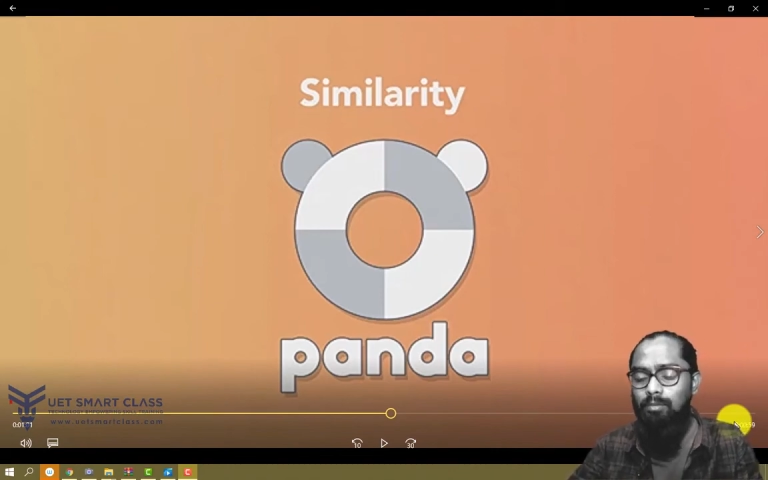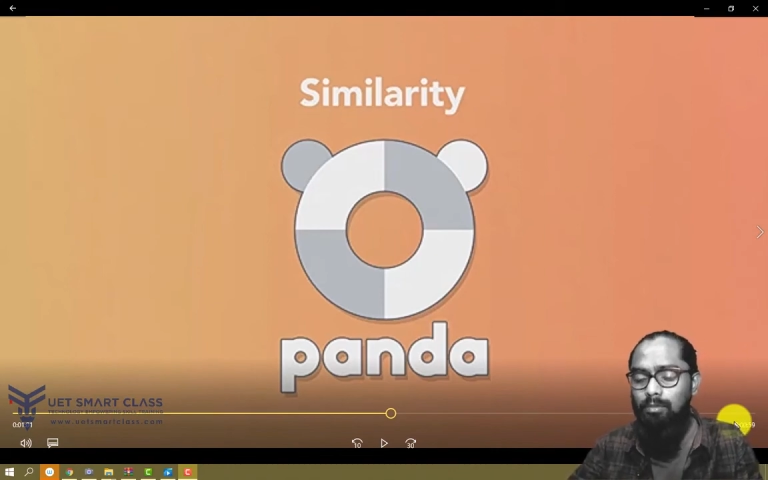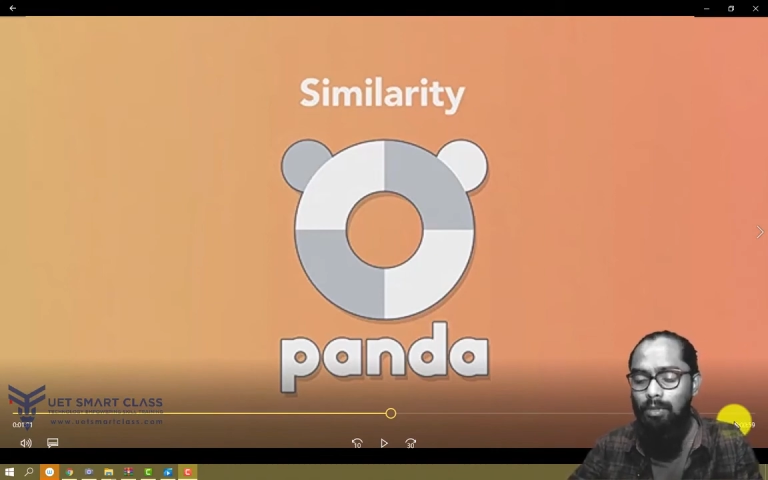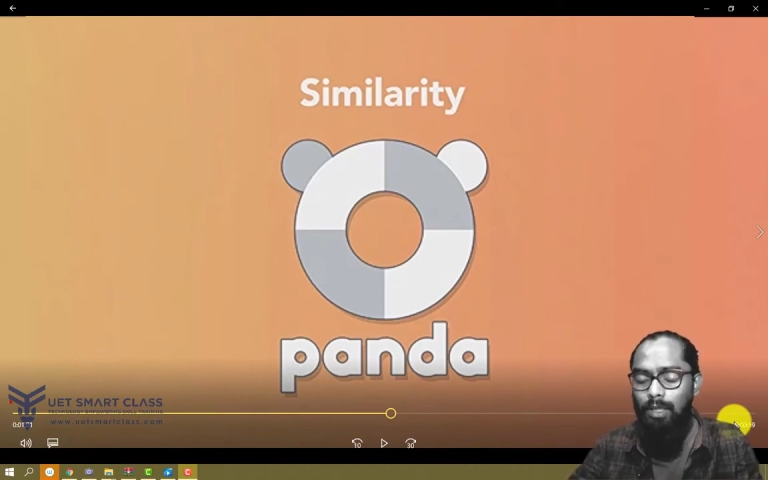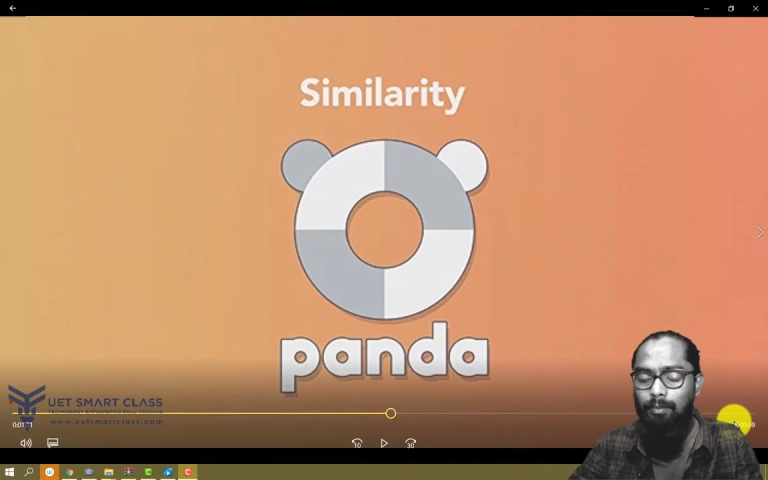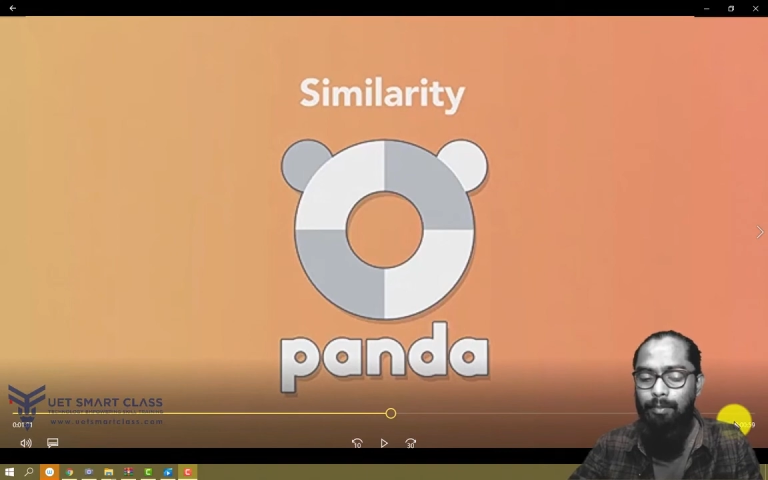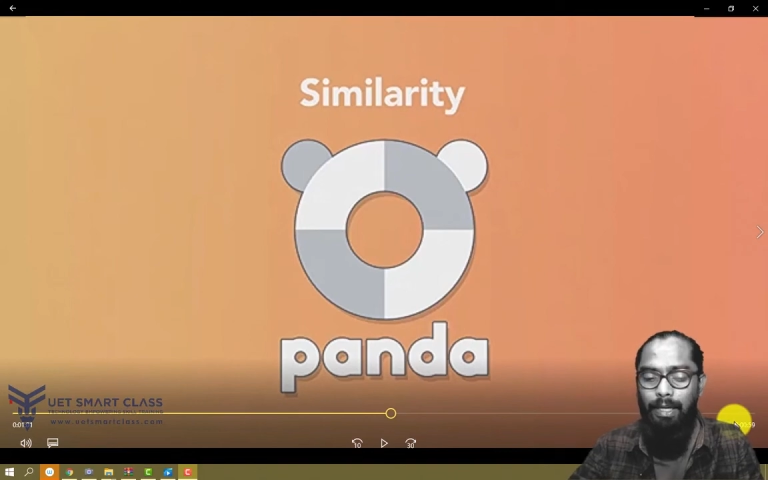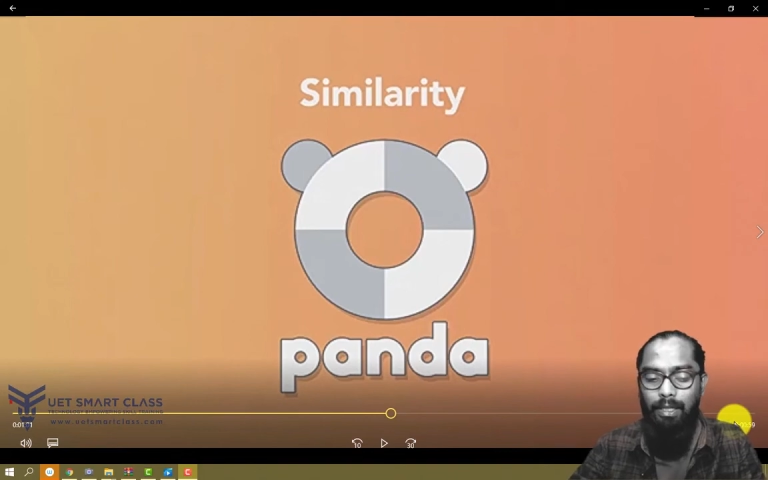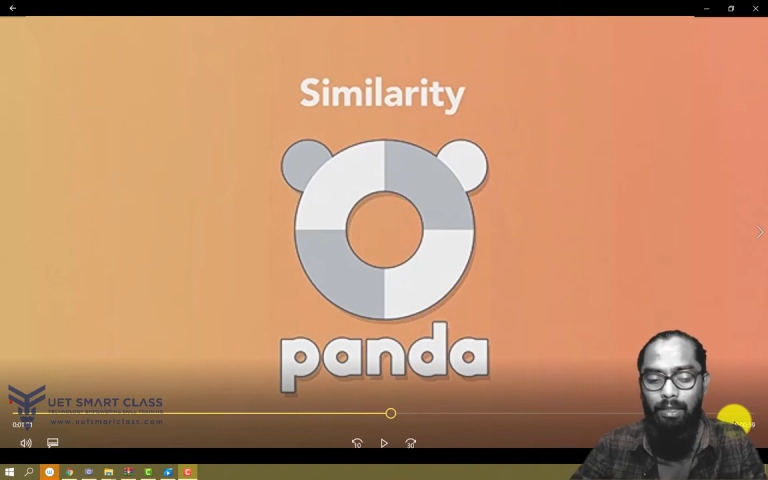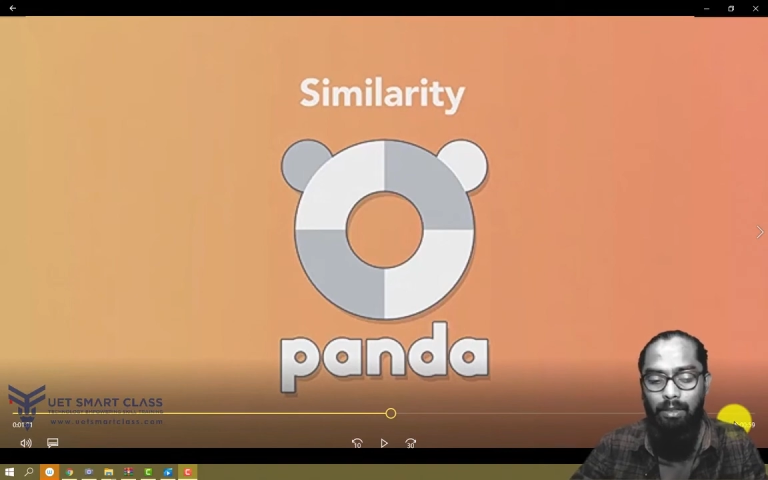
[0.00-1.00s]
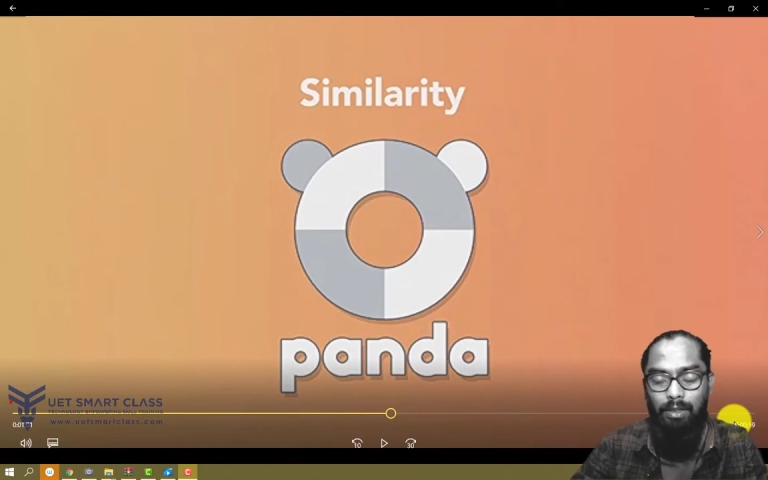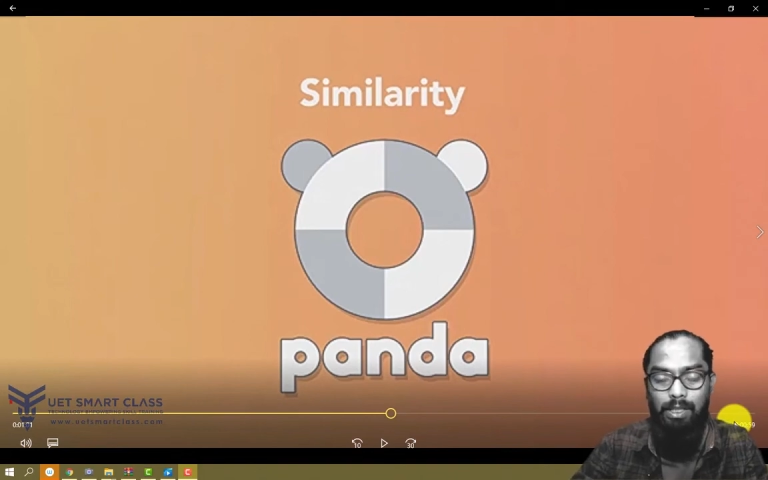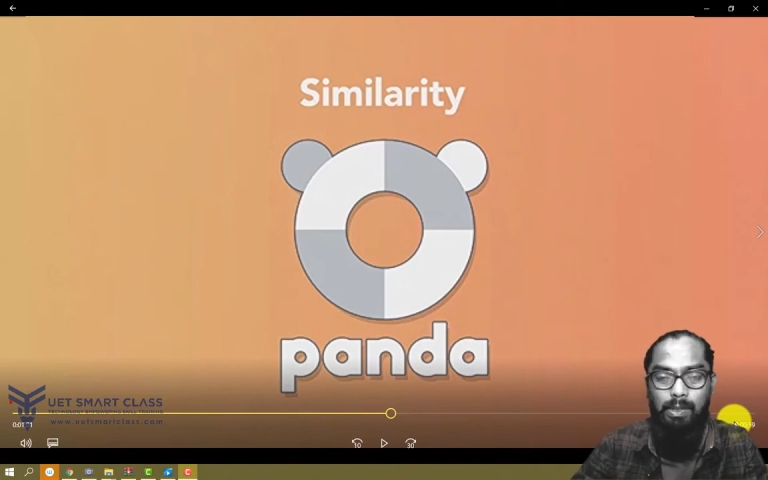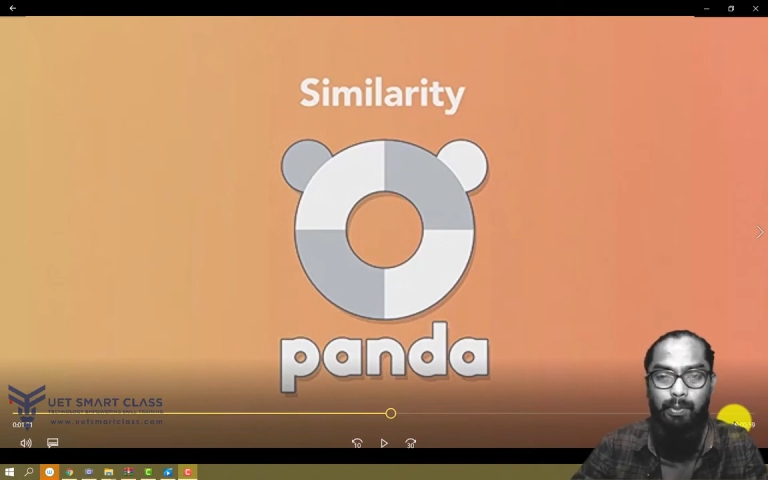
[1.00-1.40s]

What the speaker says: like practical things,